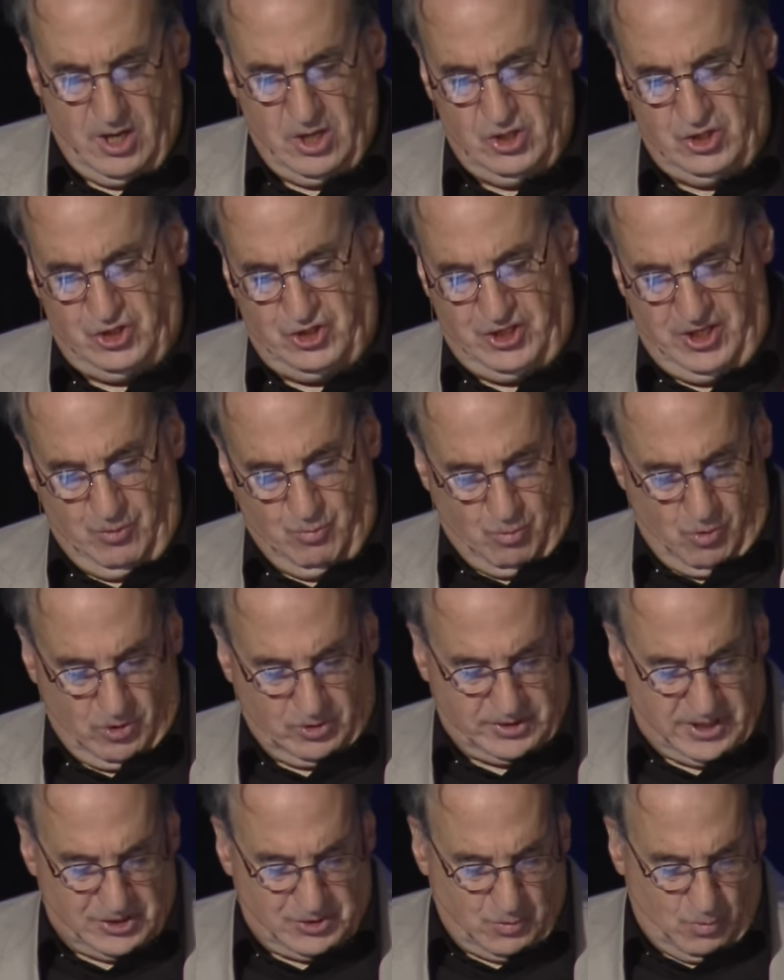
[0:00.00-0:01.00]
She
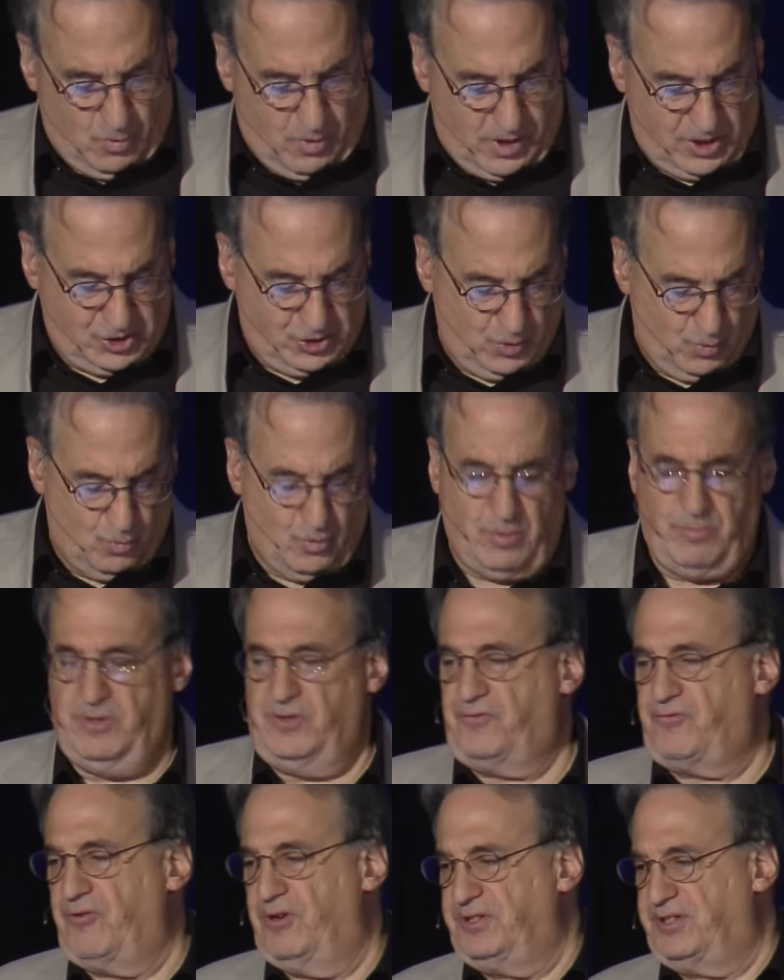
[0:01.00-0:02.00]
worked as a
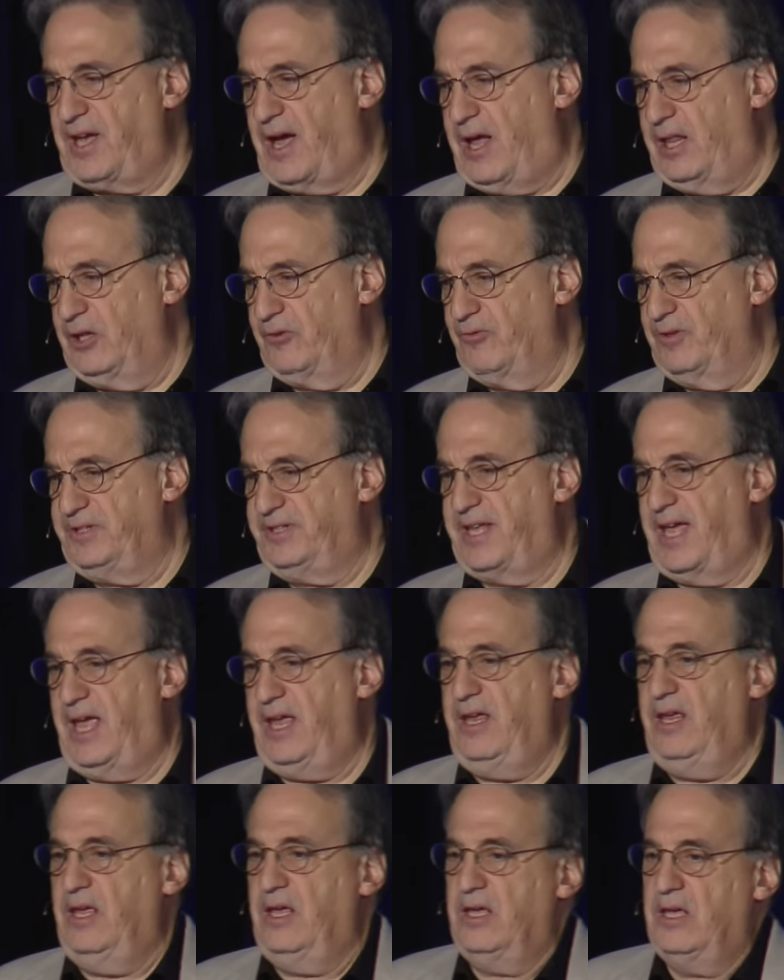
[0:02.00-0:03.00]
washerwoman for $1 a
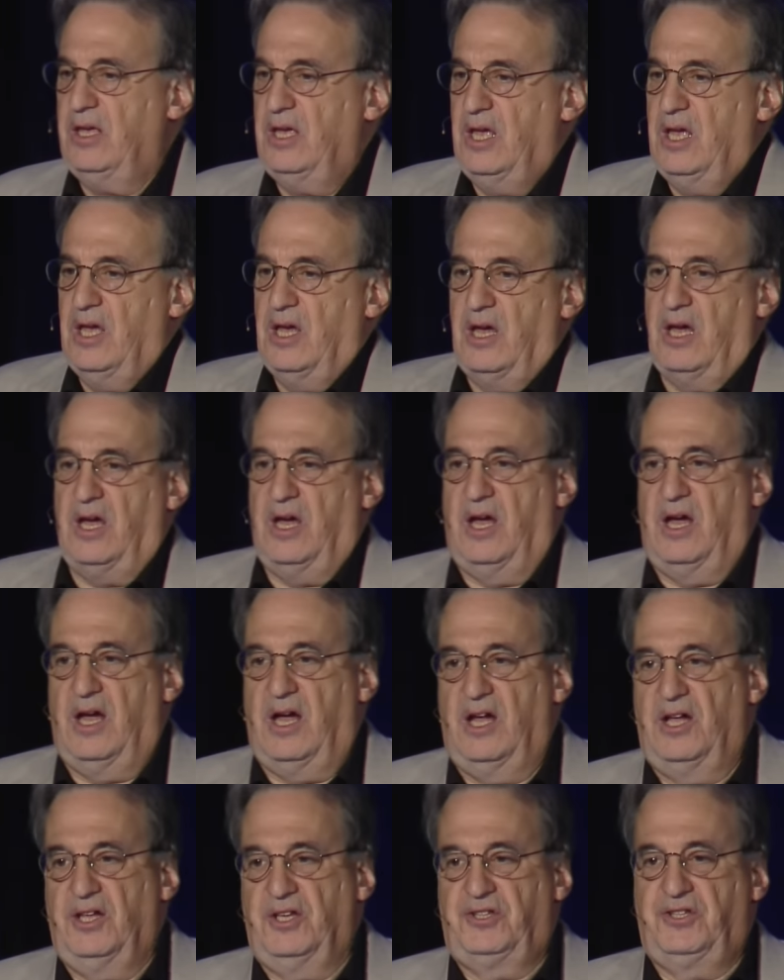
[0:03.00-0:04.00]
day,
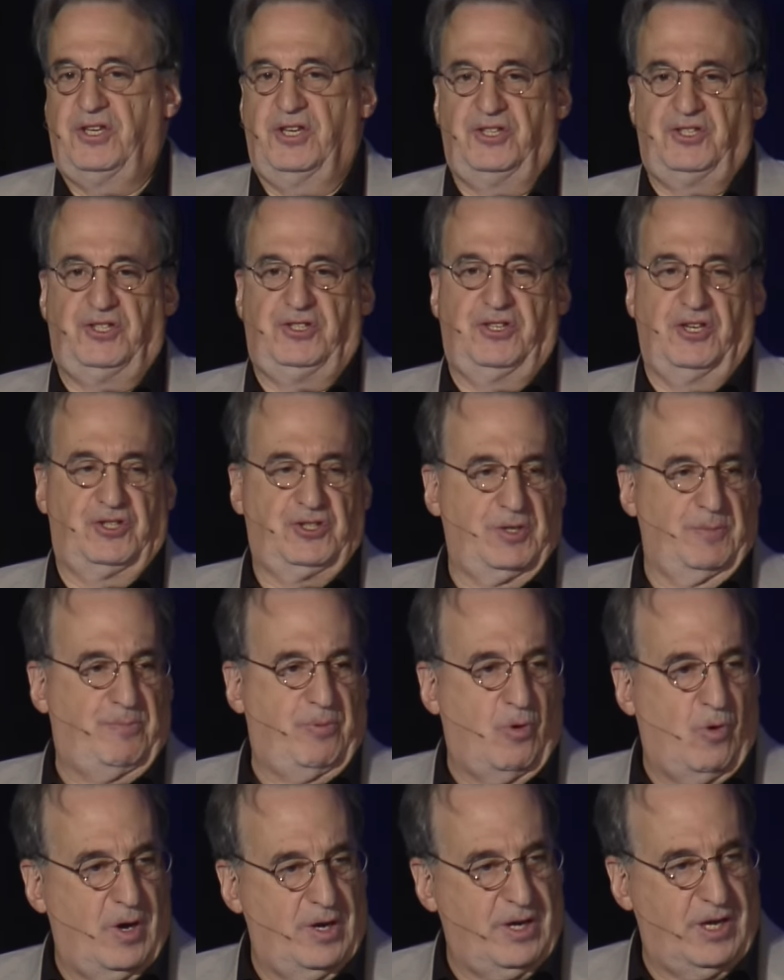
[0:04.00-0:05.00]
to
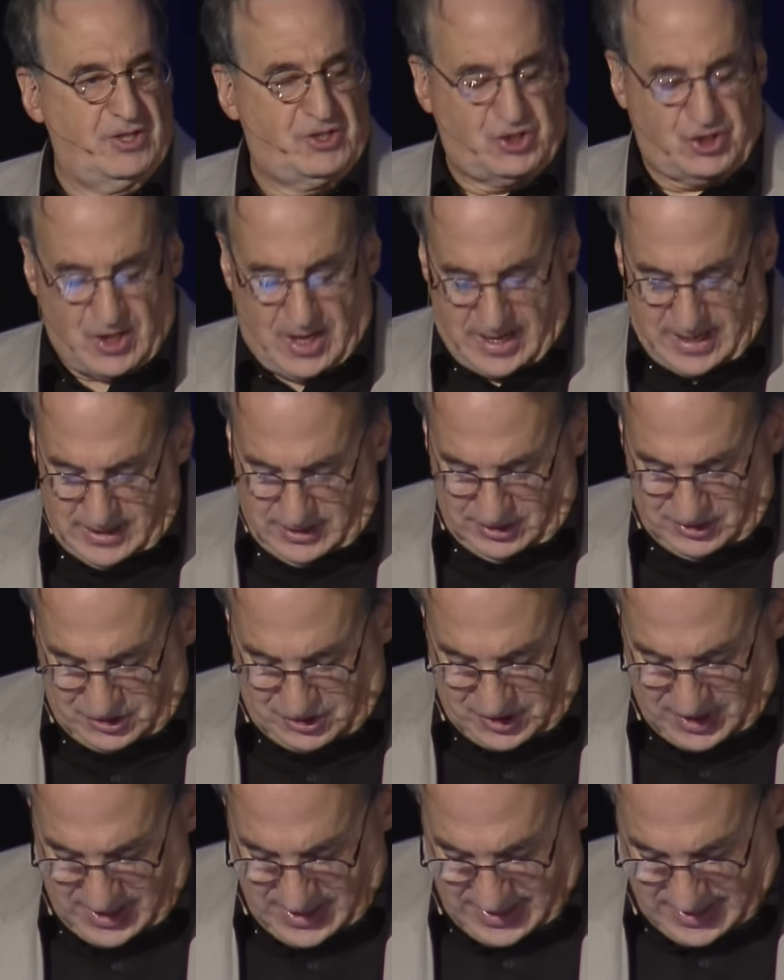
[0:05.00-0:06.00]
support her child's